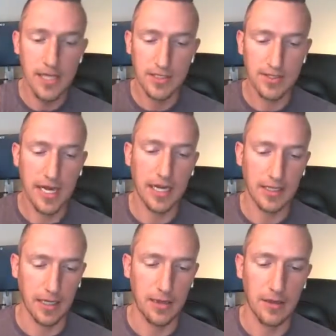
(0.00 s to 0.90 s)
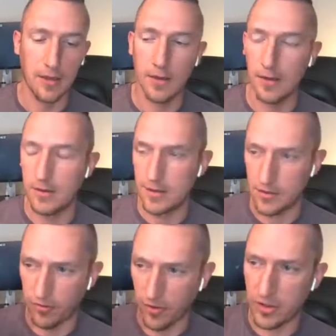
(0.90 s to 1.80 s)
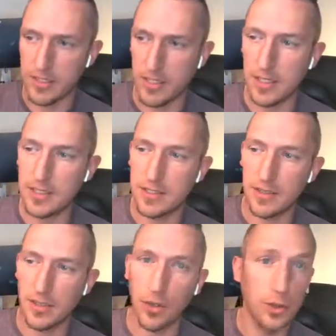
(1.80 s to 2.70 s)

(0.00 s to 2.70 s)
So first is you're